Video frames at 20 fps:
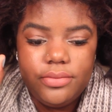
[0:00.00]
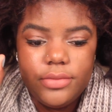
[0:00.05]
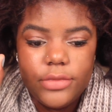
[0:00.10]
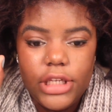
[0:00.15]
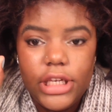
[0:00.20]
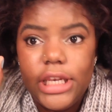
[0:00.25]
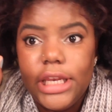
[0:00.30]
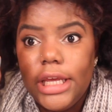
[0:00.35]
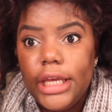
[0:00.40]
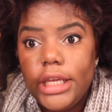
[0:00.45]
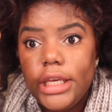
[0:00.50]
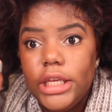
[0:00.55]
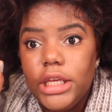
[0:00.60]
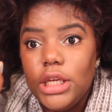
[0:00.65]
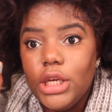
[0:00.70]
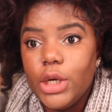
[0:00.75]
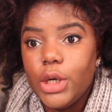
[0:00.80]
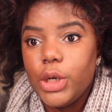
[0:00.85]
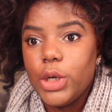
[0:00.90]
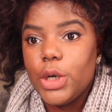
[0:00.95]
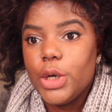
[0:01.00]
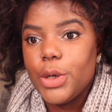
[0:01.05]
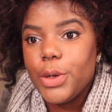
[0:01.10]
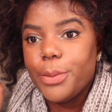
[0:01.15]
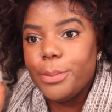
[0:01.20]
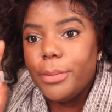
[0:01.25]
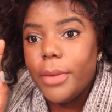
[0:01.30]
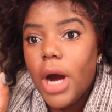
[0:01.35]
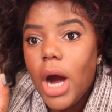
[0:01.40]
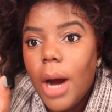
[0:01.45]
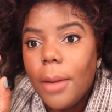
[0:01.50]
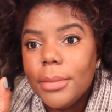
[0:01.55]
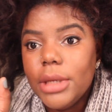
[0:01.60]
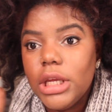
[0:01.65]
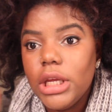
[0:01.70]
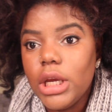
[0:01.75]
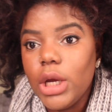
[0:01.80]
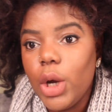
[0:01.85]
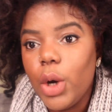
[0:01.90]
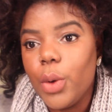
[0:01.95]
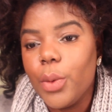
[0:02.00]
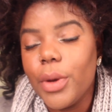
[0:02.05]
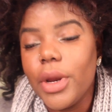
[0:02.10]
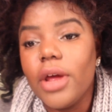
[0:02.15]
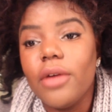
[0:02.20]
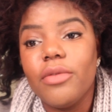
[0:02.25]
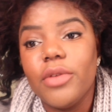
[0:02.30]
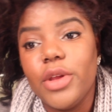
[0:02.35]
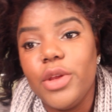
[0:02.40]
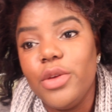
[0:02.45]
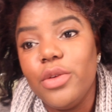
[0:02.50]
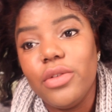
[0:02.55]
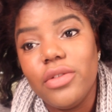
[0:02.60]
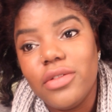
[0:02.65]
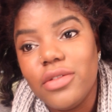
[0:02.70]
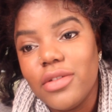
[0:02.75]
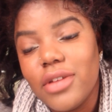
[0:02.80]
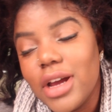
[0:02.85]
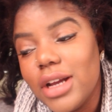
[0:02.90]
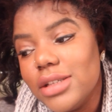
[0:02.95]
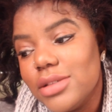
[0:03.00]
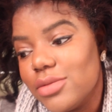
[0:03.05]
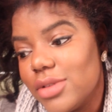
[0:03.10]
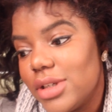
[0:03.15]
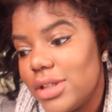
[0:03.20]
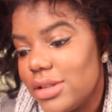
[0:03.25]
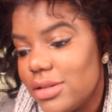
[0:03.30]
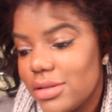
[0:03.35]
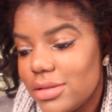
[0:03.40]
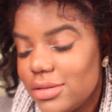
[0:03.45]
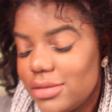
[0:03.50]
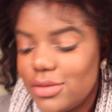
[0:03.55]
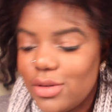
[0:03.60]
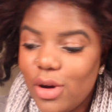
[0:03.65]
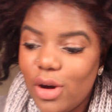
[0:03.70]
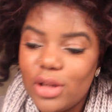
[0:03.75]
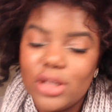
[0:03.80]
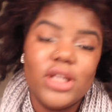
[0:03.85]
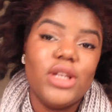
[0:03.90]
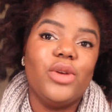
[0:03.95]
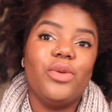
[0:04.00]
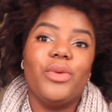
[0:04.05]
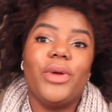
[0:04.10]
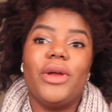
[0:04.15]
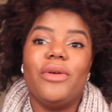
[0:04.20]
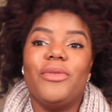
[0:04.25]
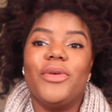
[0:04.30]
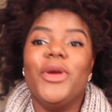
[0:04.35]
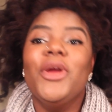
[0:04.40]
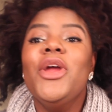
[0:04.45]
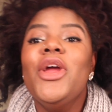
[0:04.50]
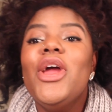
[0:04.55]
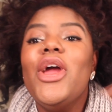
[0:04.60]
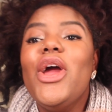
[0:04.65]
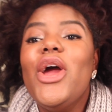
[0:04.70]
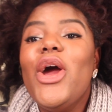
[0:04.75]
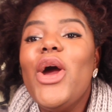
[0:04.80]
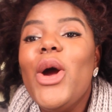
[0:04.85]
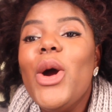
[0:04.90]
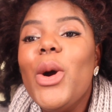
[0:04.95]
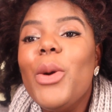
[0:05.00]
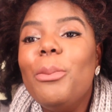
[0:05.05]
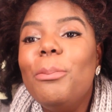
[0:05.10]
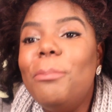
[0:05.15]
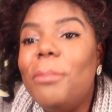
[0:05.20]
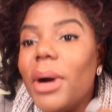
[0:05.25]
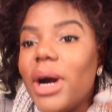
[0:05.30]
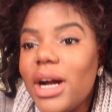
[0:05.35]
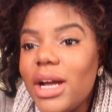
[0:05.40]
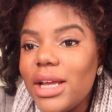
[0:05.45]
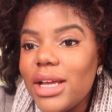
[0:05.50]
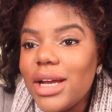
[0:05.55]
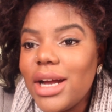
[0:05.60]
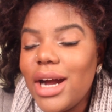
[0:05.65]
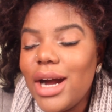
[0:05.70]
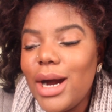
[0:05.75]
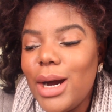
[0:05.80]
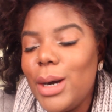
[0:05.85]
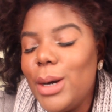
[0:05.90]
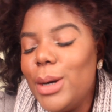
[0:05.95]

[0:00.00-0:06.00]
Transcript: lady or mommy or whatever you guys want to call it or whatever, but